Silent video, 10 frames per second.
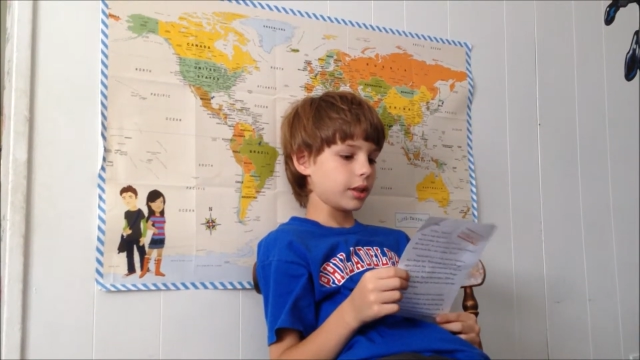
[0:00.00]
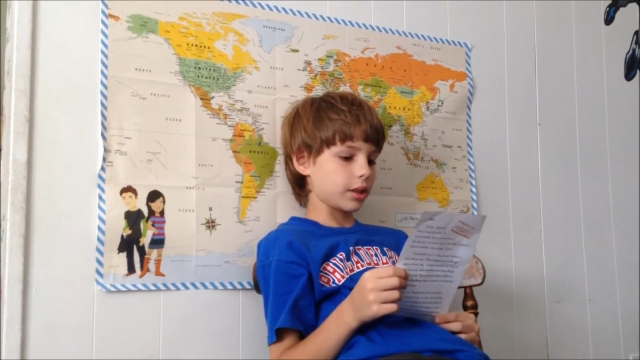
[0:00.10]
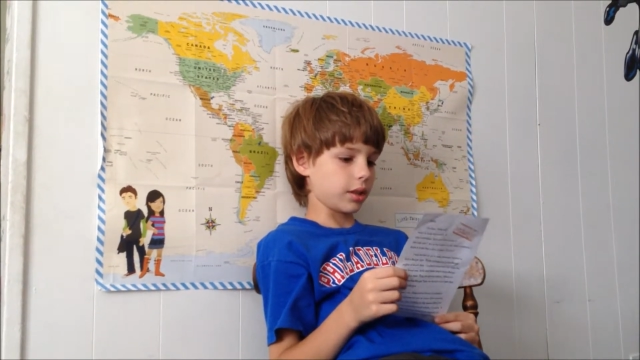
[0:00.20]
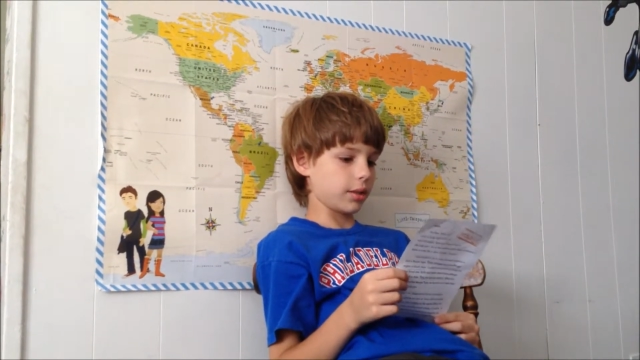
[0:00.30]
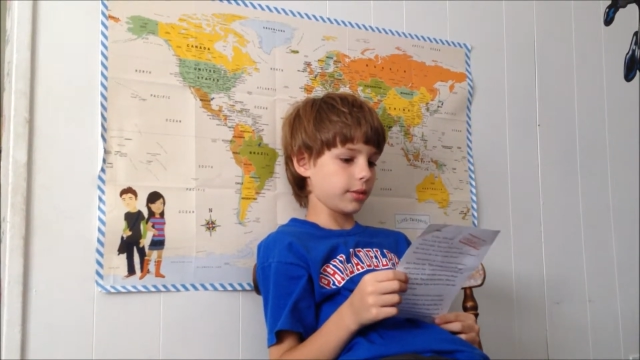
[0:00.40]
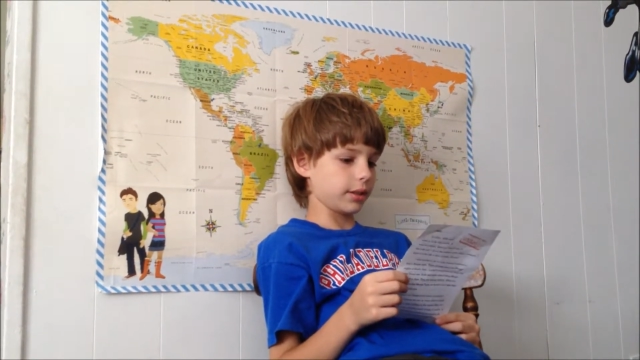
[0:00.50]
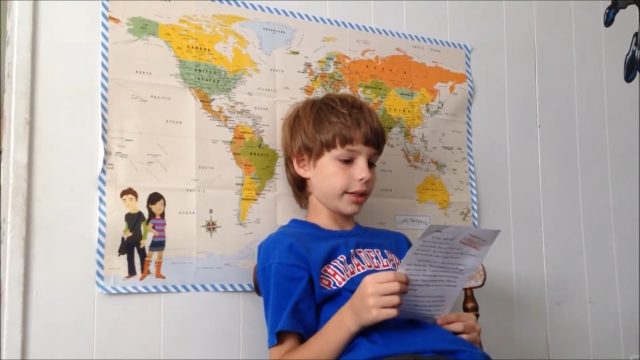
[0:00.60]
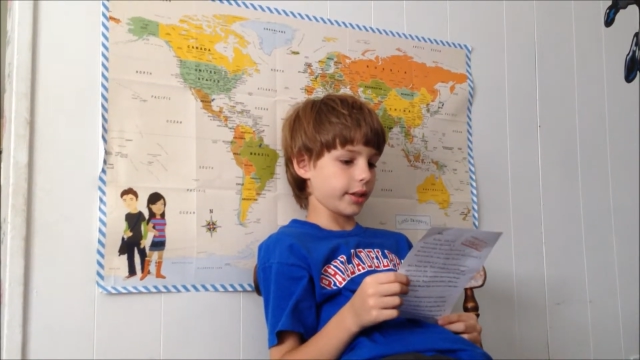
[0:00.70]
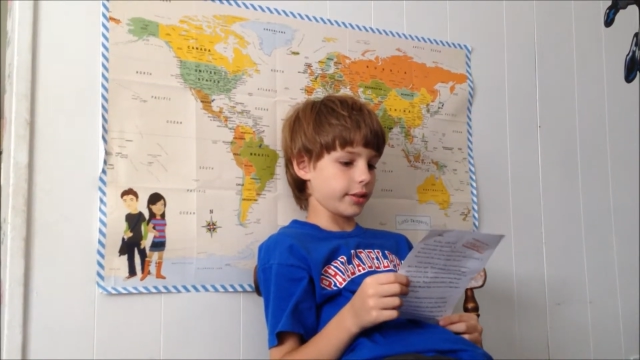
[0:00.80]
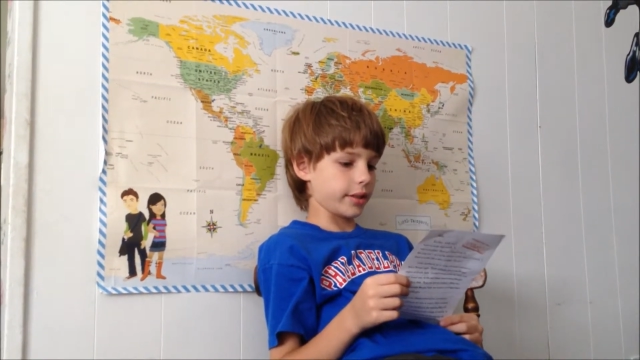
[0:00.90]
the
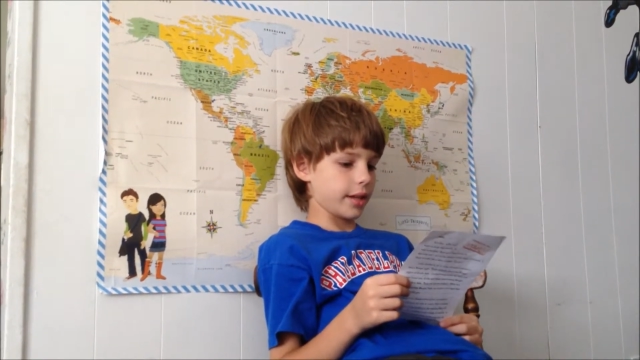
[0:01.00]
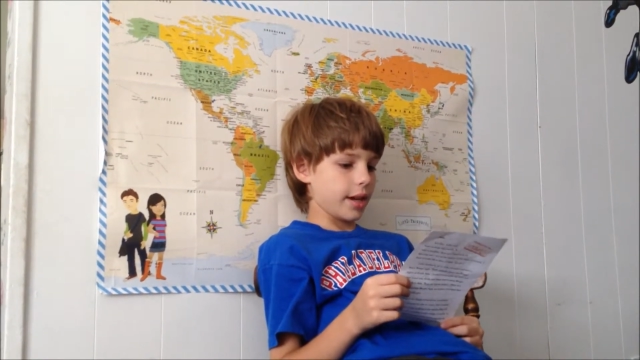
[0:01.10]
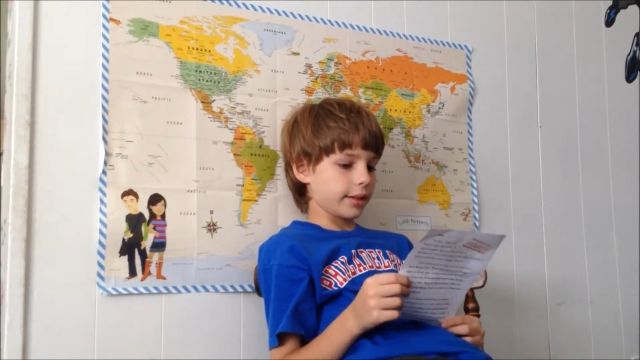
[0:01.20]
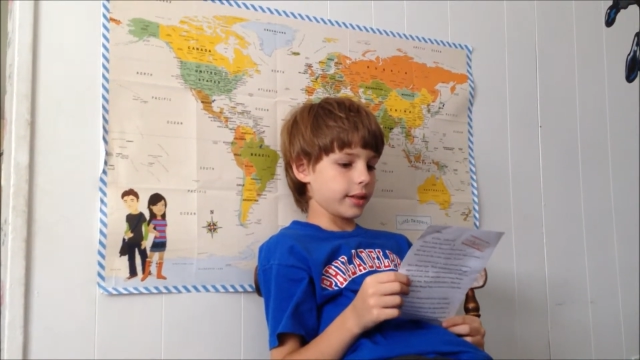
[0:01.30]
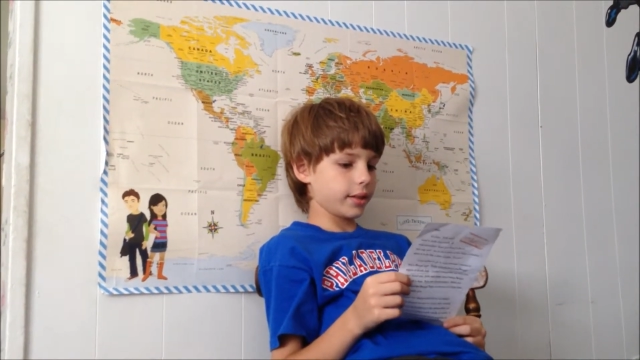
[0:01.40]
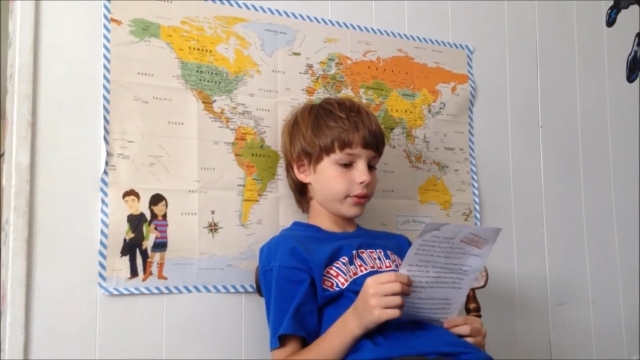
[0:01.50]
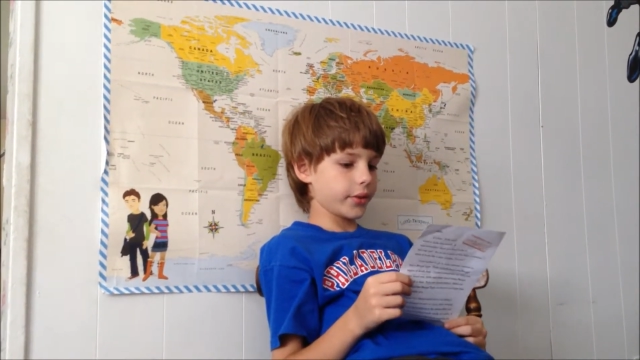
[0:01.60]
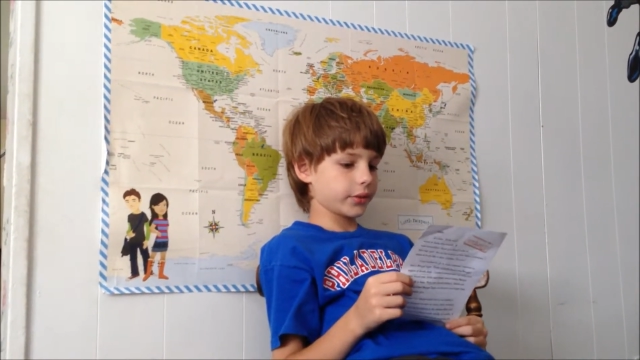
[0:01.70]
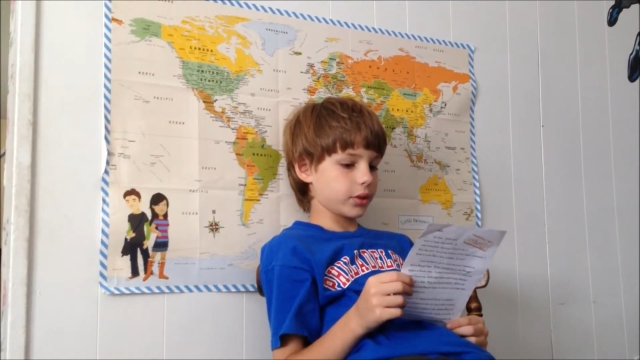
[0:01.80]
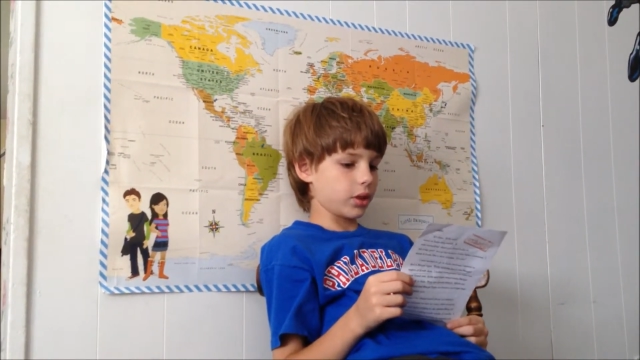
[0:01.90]
Himalayas. They
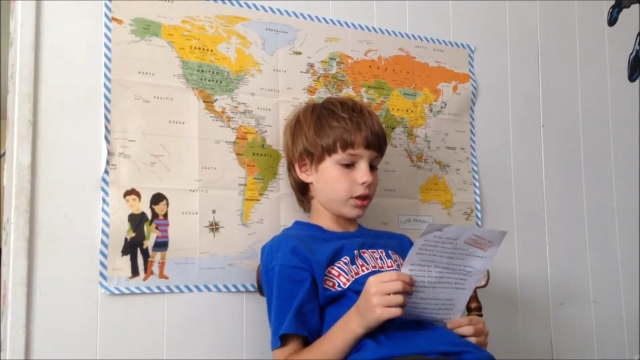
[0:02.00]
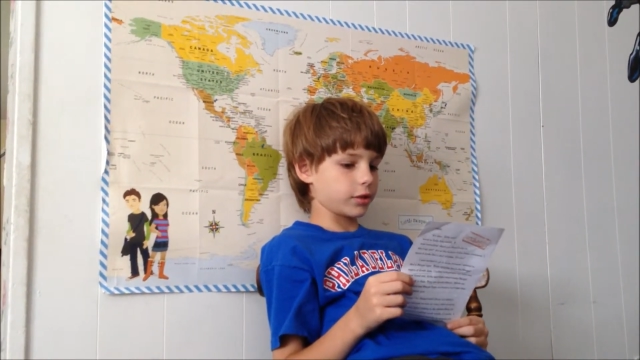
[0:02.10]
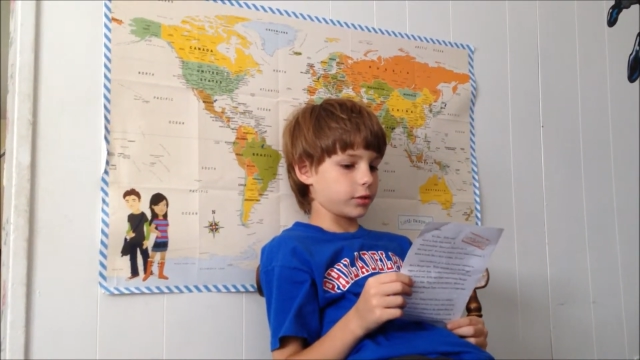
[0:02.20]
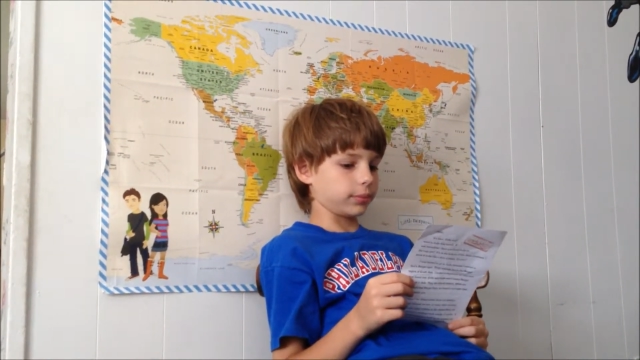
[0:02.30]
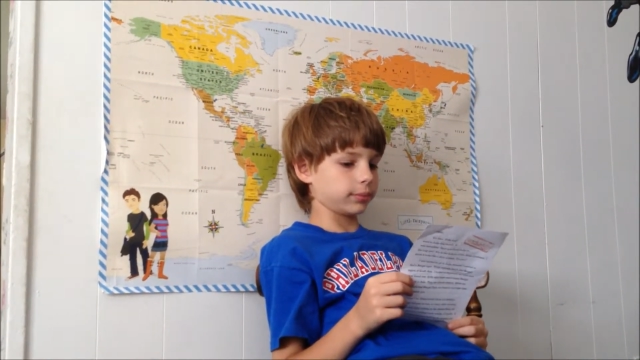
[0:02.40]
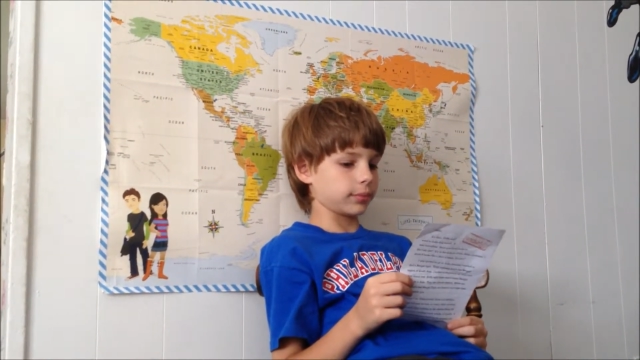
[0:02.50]
looked awesome,